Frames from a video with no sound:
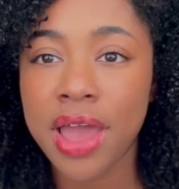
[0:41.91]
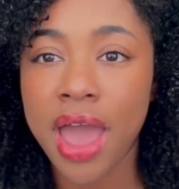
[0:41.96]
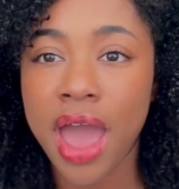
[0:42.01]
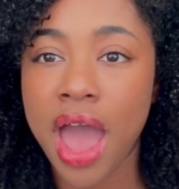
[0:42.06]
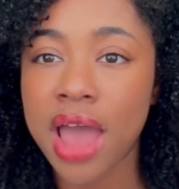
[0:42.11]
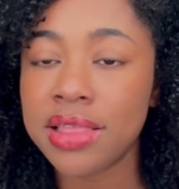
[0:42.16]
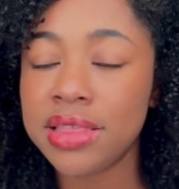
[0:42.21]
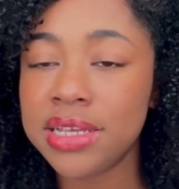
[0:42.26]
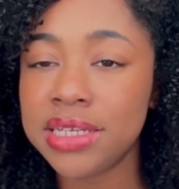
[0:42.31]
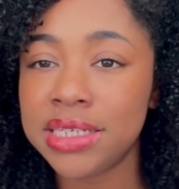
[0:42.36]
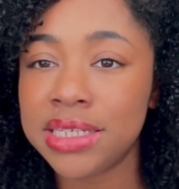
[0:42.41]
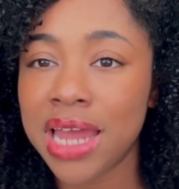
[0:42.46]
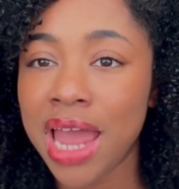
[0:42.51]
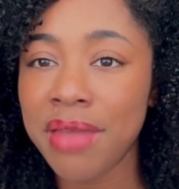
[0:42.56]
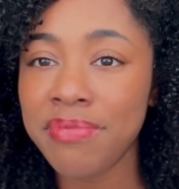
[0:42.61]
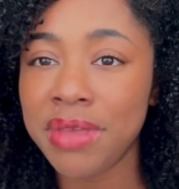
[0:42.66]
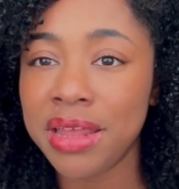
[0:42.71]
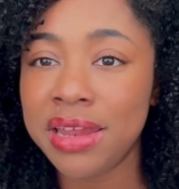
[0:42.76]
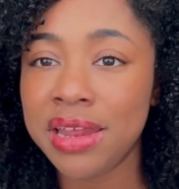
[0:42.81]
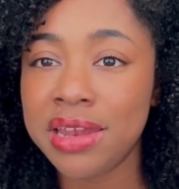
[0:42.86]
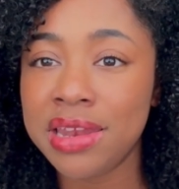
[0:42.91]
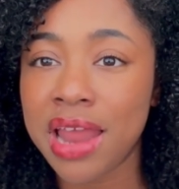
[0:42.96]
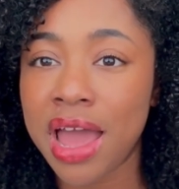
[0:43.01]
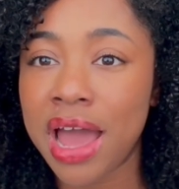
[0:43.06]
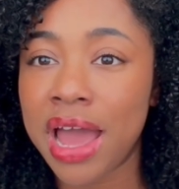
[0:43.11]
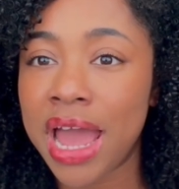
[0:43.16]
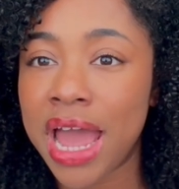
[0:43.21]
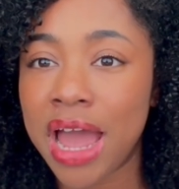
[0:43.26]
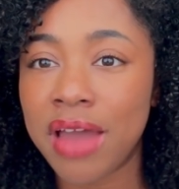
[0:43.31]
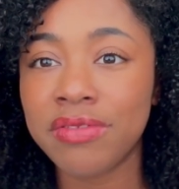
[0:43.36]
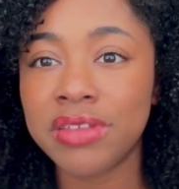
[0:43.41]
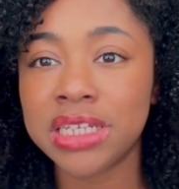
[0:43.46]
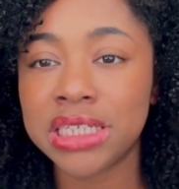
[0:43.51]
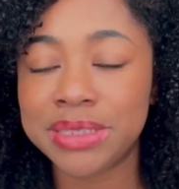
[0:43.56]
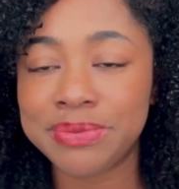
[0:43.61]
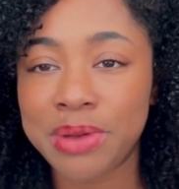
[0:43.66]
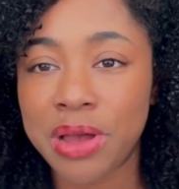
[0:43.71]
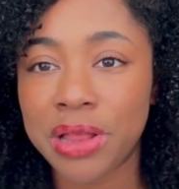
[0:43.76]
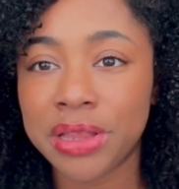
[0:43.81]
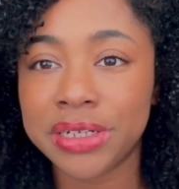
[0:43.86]
At this time, they did not have the
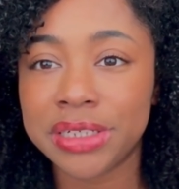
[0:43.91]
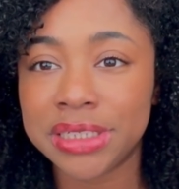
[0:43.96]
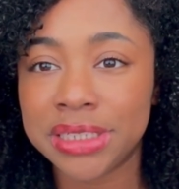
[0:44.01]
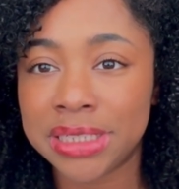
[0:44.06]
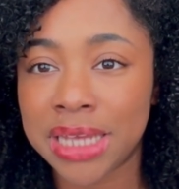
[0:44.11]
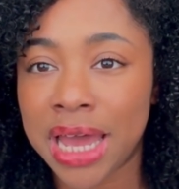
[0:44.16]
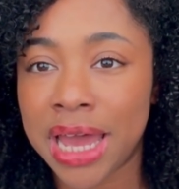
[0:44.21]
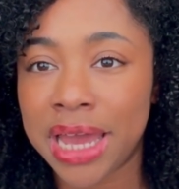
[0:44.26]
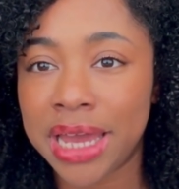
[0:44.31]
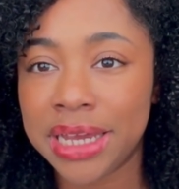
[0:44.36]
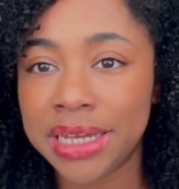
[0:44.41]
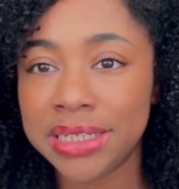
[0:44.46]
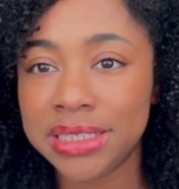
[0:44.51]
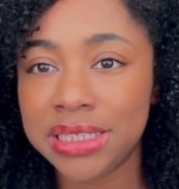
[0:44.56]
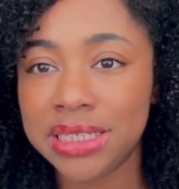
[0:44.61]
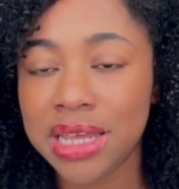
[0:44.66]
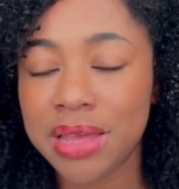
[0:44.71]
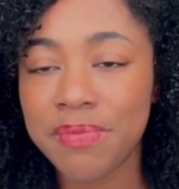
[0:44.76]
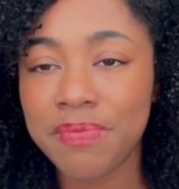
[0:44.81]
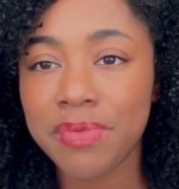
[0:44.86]
smaller size,